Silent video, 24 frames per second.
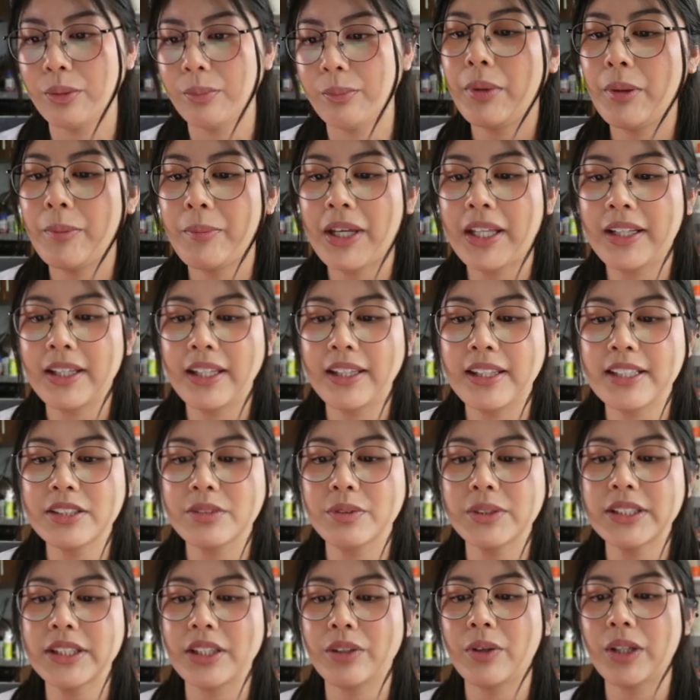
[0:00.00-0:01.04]
But mainly this
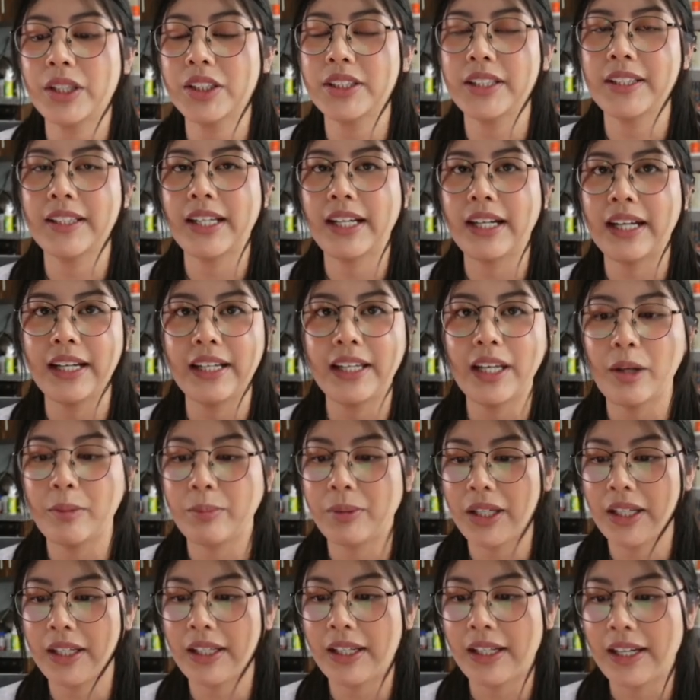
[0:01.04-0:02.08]
was the question that I kept
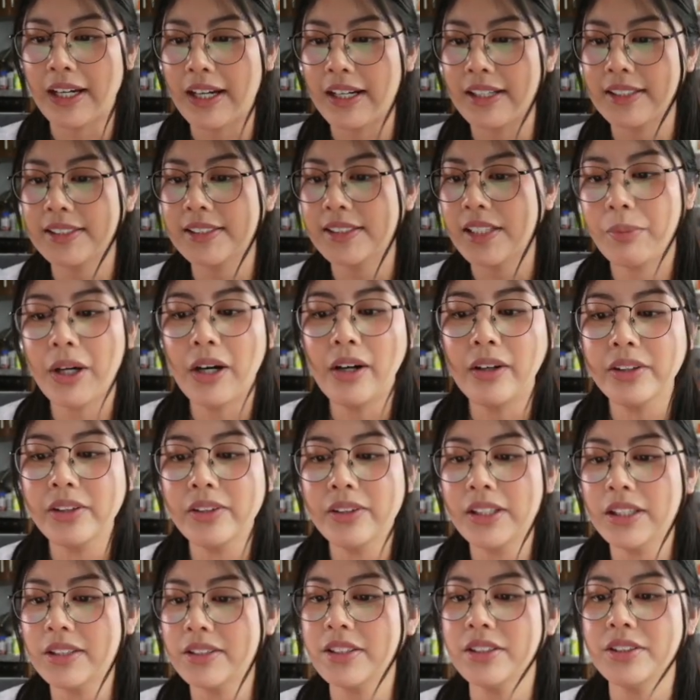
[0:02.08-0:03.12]
getting asked. But all you
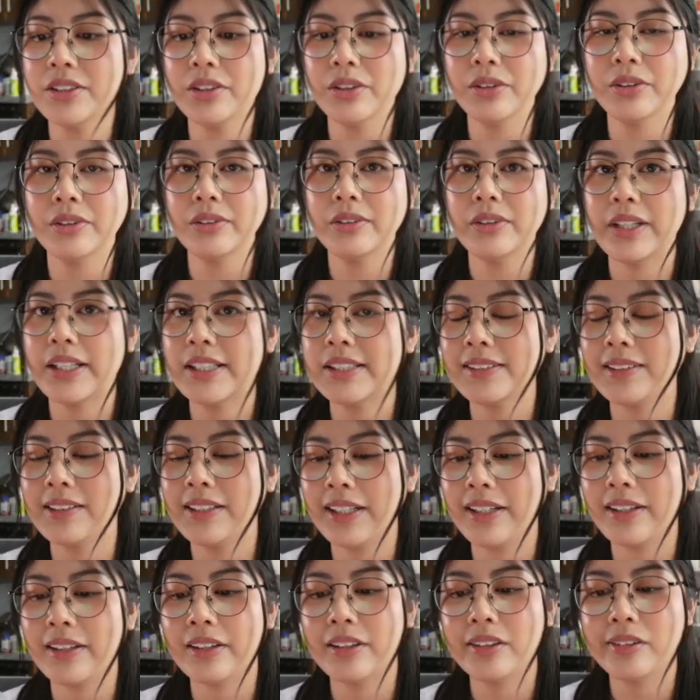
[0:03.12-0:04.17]
need to do is
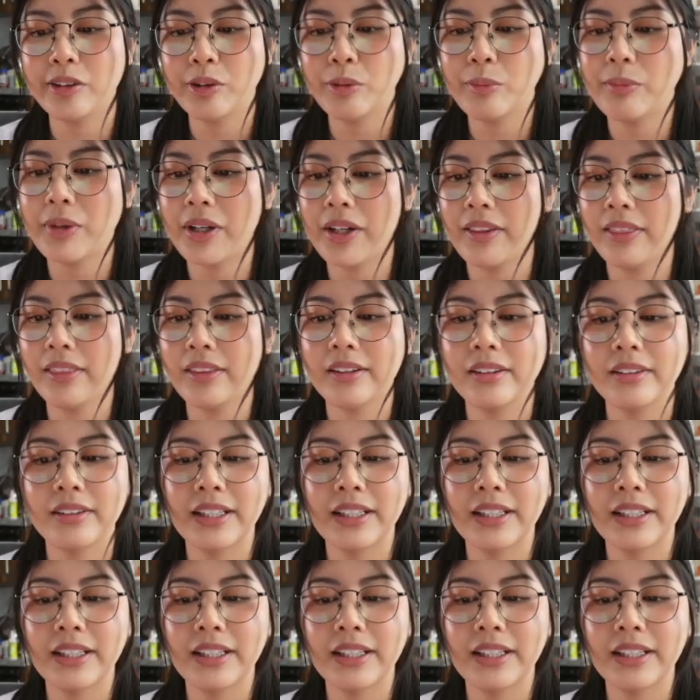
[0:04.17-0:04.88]
click new month.